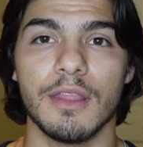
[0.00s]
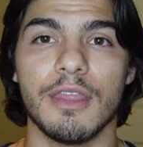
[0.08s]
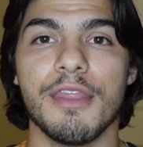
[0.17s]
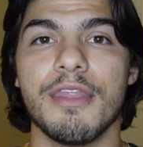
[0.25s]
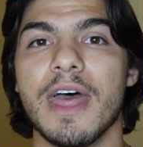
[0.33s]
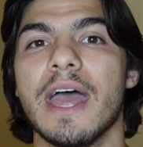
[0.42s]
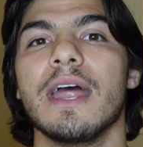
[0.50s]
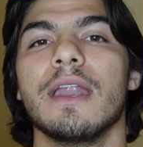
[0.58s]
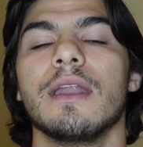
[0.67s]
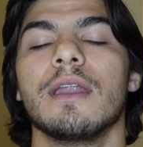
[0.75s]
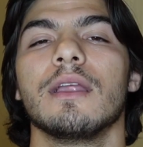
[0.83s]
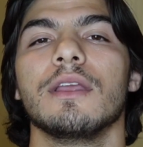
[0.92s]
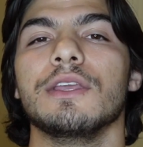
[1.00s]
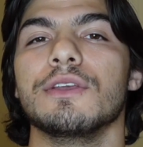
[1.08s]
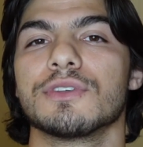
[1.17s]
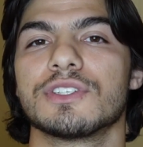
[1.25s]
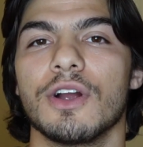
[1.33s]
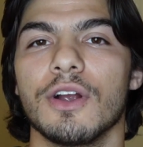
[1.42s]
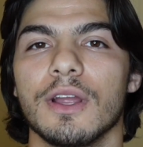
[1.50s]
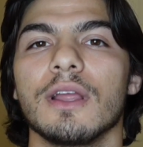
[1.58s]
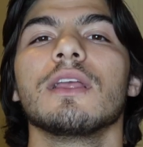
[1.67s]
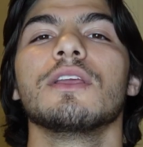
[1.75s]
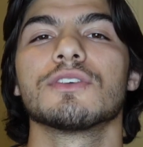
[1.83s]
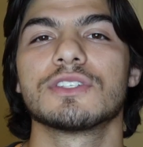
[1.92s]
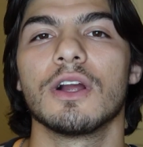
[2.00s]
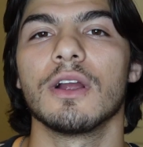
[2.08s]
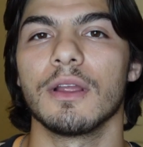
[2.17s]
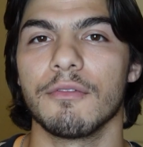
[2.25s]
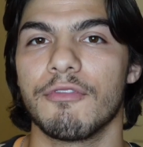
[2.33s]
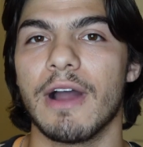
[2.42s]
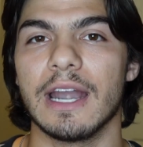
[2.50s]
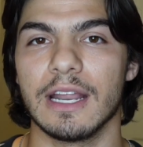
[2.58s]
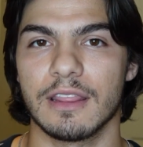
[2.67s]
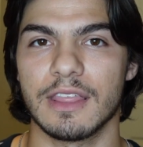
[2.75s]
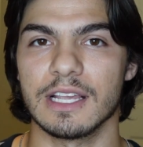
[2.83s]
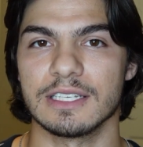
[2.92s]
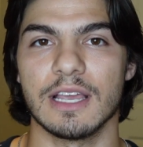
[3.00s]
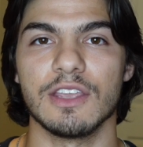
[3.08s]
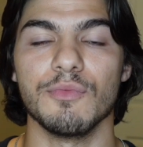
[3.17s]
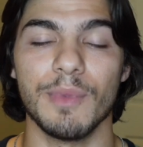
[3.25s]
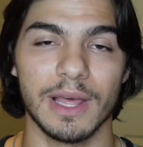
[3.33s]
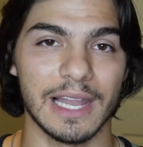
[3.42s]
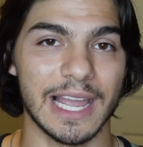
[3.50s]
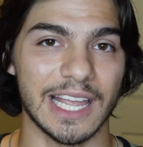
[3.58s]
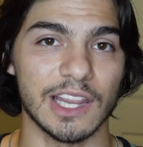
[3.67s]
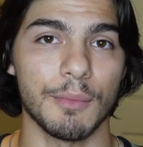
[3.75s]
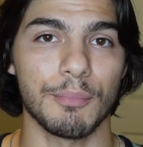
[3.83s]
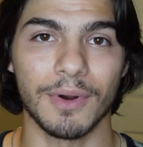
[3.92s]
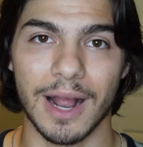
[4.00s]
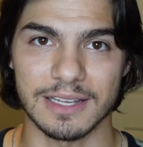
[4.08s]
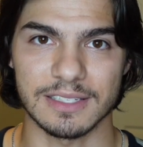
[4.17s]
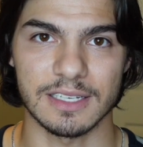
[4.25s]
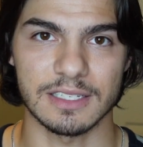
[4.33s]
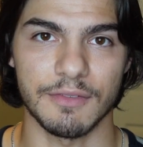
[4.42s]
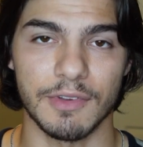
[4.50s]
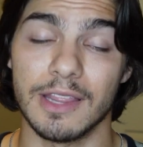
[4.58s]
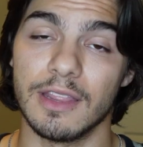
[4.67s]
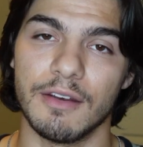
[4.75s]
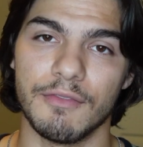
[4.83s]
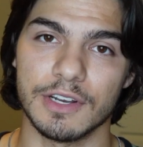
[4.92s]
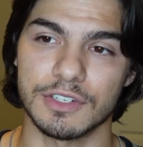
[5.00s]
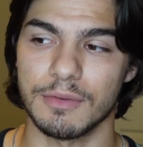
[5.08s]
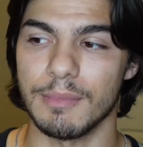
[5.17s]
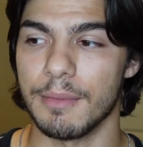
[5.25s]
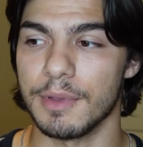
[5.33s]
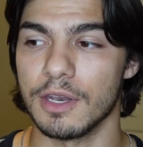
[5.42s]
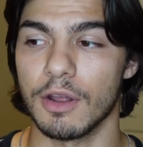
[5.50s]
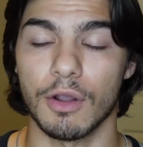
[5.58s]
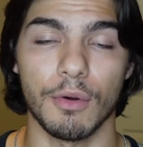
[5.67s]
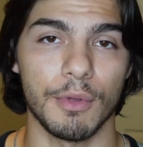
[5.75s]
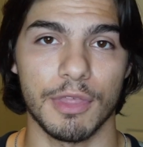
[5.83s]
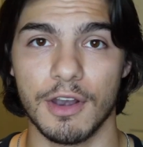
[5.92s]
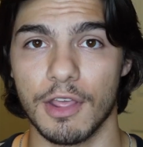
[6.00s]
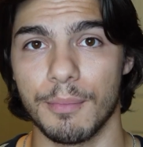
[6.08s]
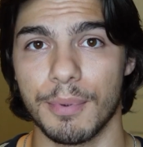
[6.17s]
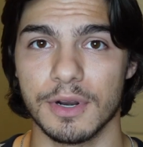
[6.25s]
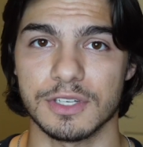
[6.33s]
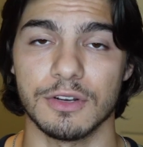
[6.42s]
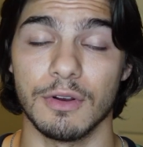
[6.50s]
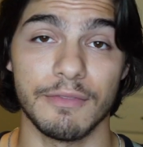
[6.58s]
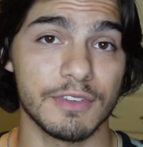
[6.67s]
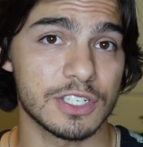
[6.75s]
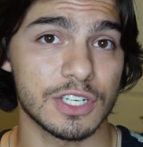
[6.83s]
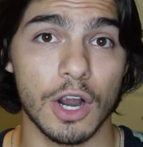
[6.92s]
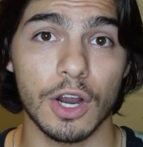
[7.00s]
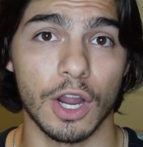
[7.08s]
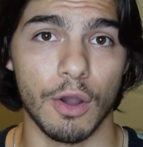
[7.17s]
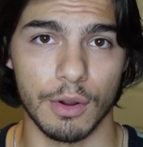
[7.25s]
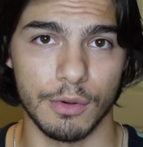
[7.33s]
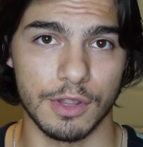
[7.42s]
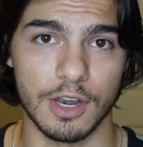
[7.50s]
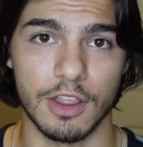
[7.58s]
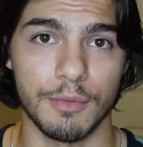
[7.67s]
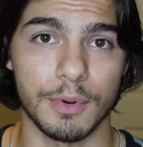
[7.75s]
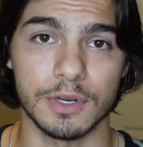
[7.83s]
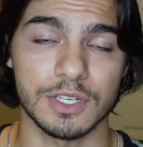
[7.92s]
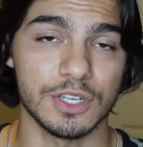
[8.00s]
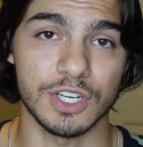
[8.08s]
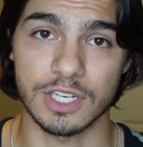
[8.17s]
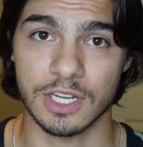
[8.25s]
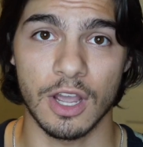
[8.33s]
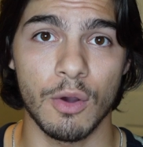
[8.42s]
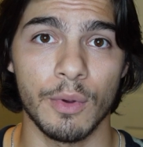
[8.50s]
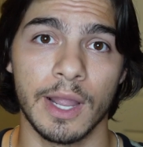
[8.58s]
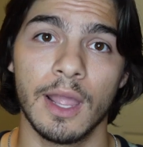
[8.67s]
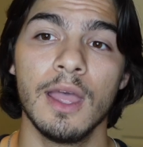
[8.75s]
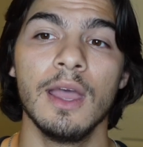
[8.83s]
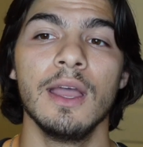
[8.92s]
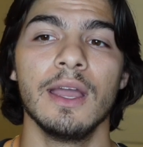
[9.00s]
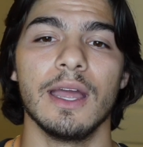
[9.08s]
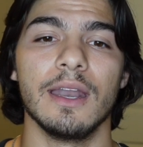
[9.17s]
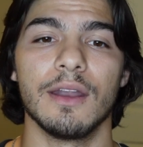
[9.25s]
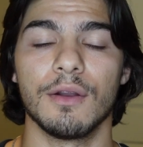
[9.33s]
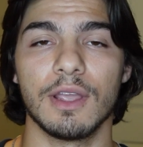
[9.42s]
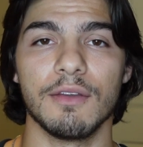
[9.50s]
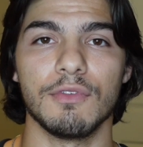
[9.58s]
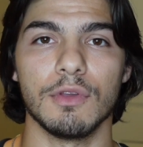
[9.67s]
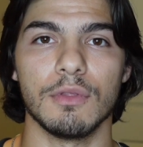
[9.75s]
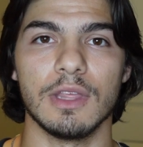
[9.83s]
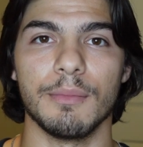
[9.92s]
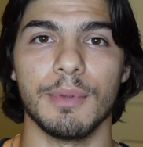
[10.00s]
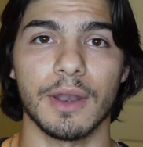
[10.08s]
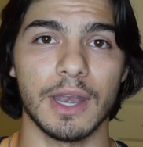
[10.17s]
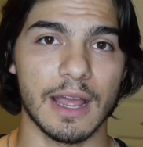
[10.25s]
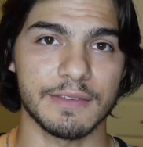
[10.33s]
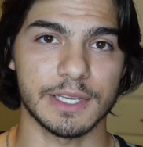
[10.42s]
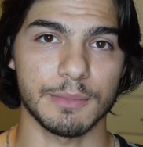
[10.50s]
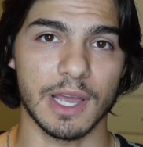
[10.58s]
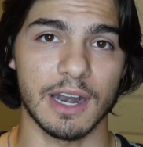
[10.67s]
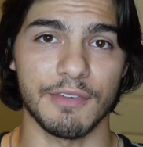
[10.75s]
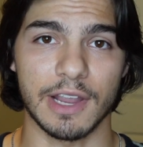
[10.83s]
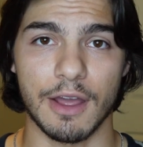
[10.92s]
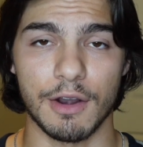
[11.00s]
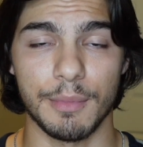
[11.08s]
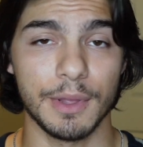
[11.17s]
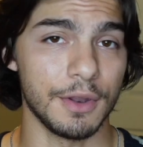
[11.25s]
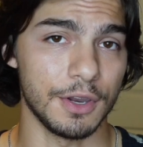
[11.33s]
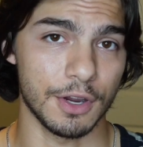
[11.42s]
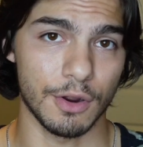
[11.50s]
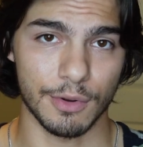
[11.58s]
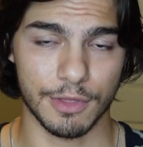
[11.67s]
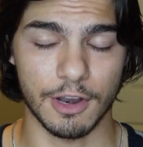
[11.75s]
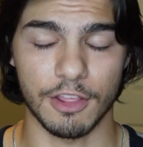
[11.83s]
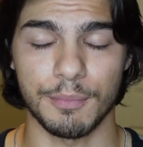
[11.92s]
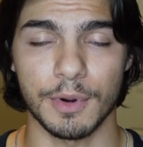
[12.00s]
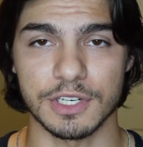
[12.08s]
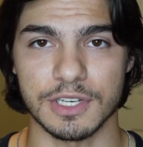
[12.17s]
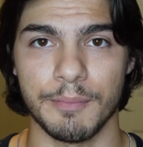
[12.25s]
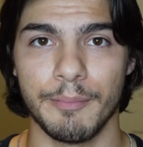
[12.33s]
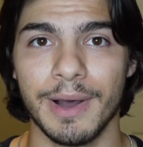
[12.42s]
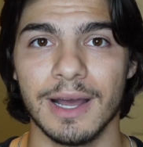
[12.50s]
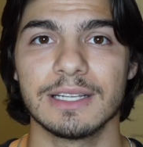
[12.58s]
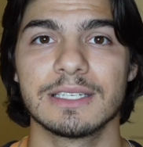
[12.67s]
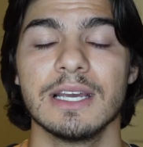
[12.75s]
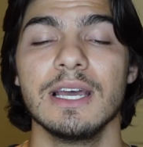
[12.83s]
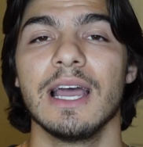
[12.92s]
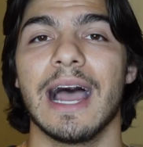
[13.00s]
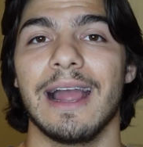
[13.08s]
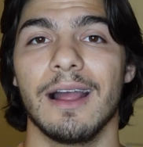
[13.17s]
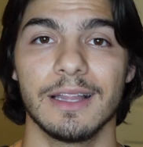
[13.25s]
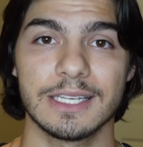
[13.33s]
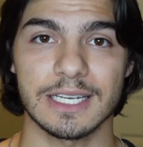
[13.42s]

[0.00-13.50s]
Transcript: then you'll start finding things that you may like in the process of it. And then eventually maybe, you know, go with another person, or even start going with another person, just going, and it'll give you the ability to have some kind of accountability. You're going with another person, but I highly